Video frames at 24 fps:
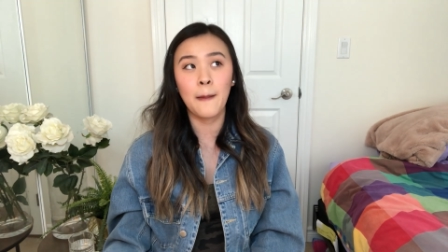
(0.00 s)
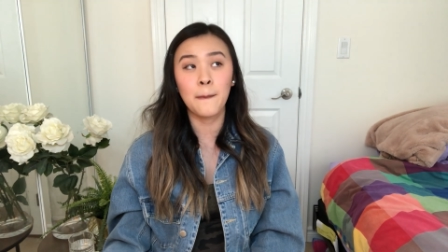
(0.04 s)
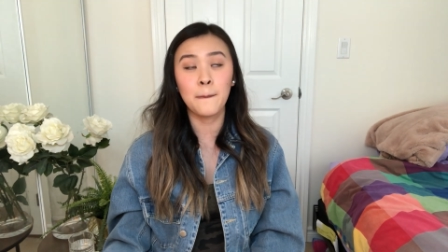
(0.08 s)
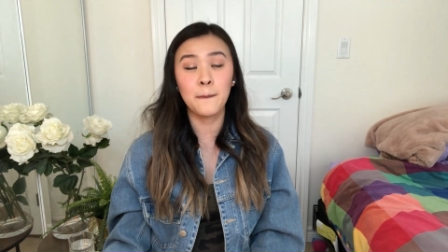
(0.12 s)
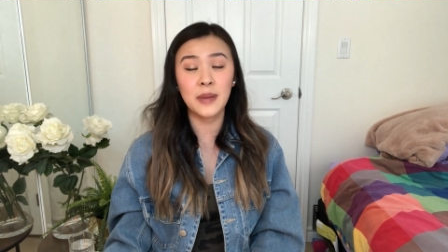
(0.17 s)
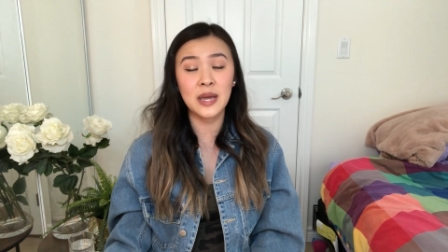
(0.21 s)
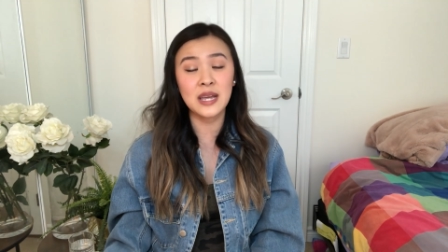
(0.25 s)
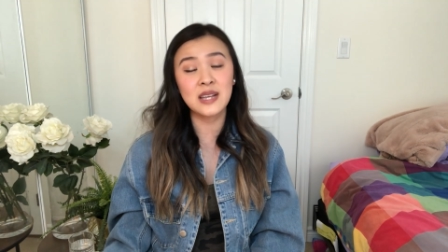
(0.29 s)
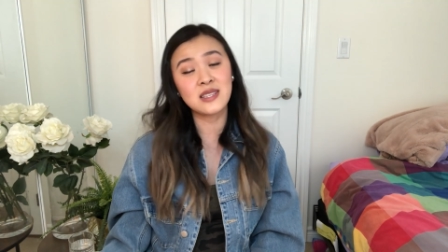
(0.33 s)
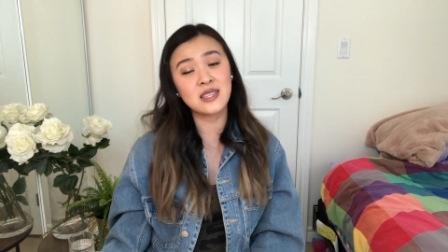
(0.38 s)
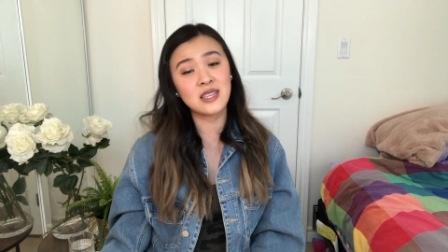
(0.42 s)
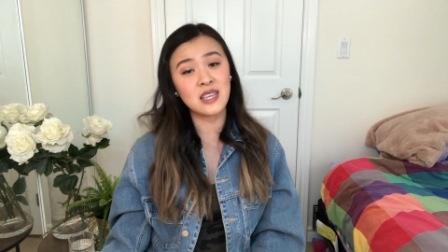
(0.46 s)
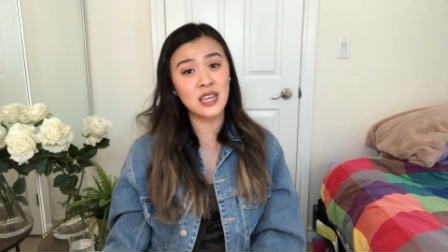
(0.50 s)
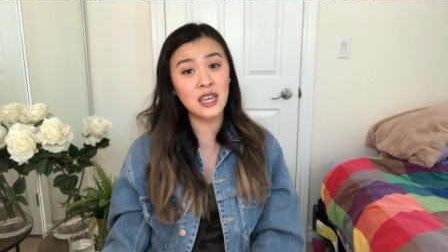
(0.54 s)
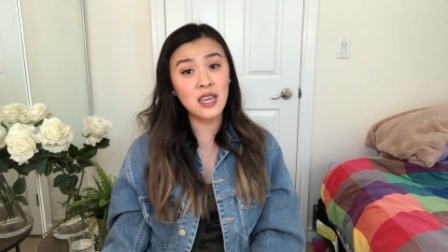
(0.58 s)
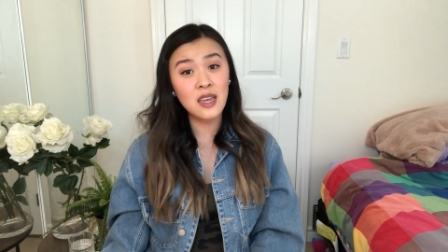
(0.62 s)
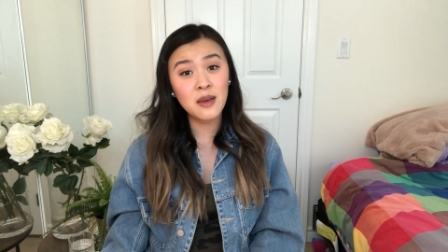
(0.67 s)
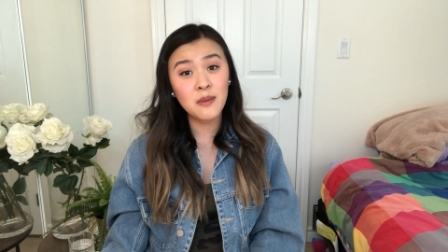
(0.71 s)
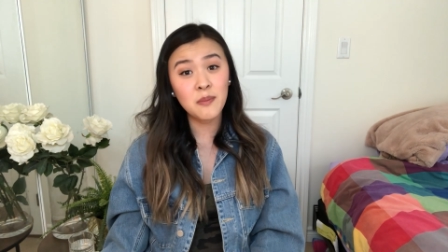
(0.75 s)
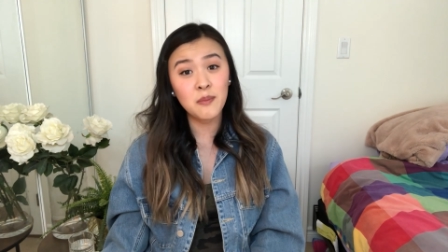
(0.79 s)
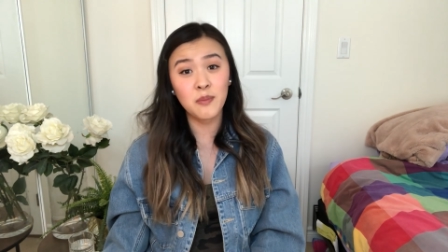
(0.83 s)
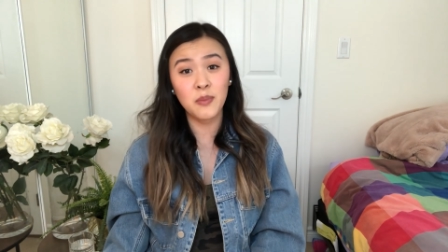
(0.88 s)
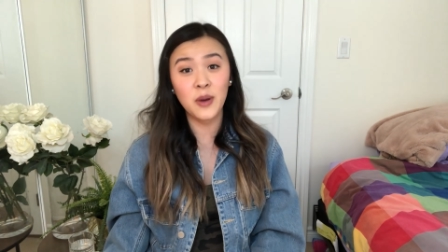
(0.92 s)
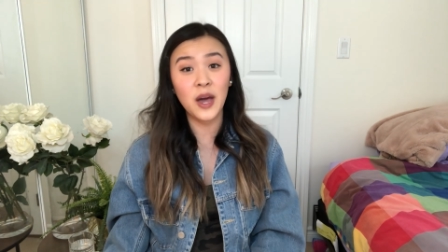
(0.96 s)
Big
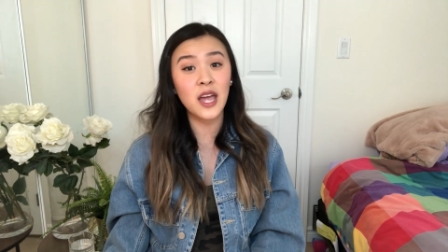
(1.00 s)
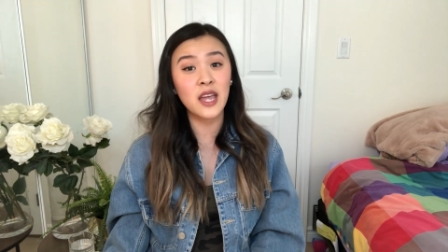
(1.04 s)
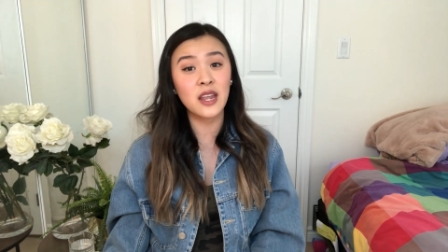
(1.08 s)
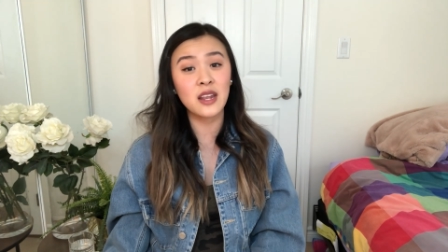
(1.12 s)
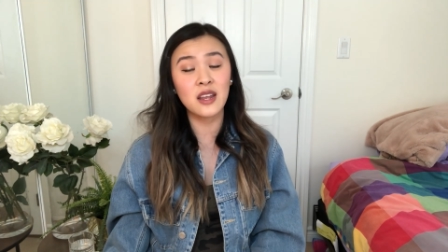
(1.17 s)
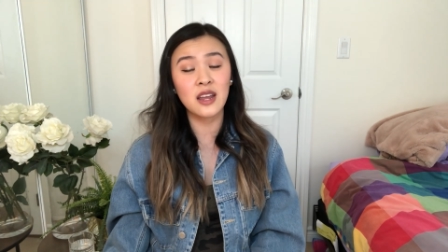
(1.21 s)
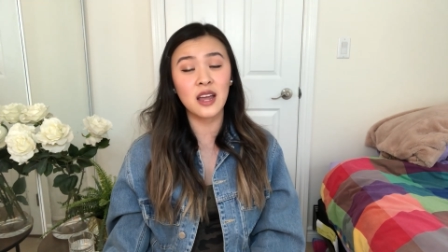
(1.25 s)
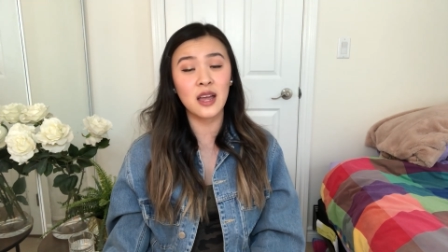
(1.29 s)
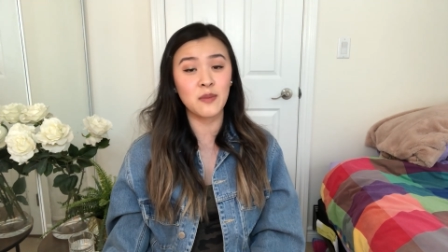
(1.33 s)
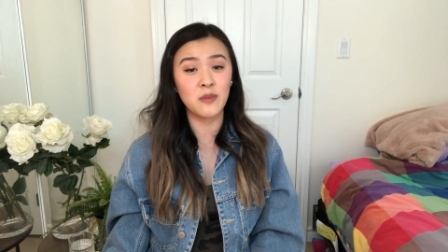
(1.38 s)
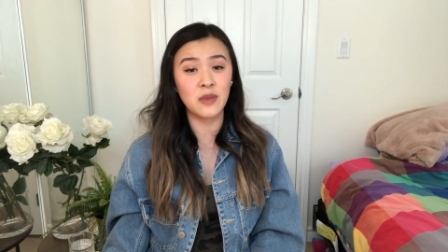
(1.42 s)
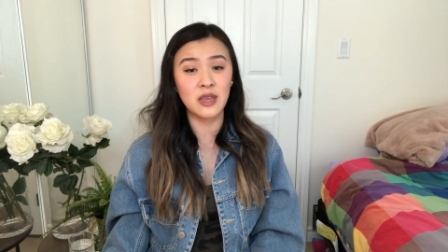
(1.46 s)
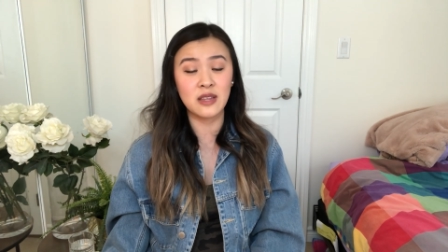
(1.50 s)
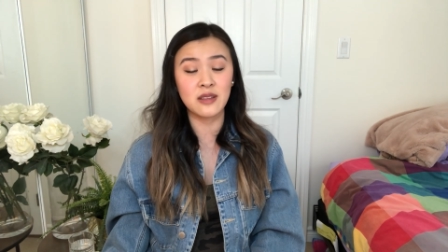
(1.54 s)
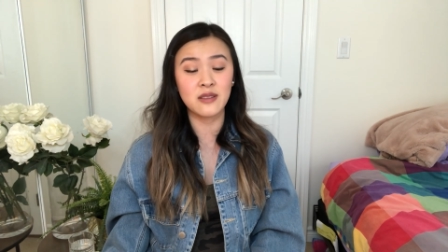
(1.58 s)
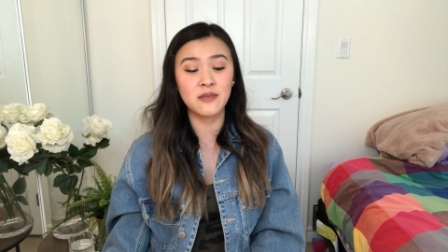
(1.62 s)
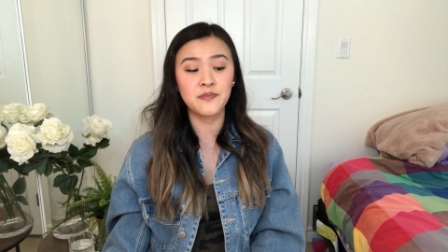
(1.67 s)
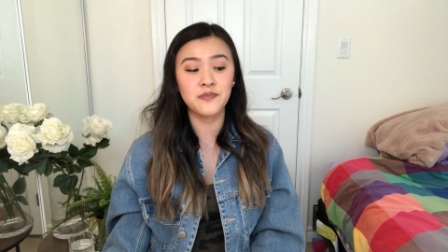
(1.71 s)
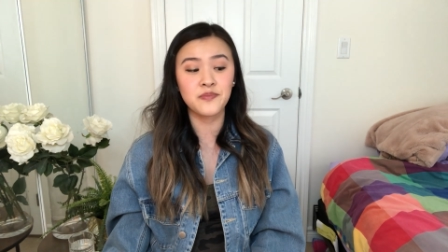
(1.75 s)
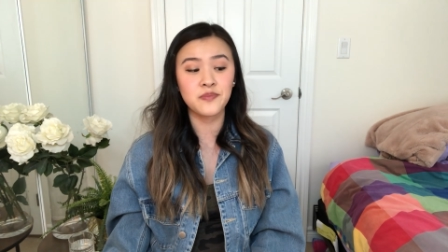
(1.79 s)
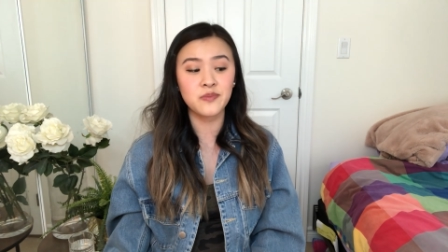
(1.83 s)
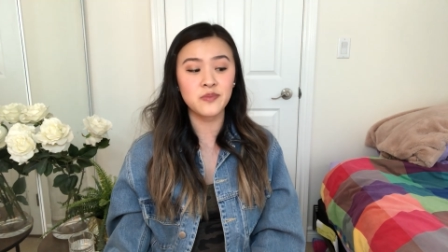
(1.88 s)
T, but I mean,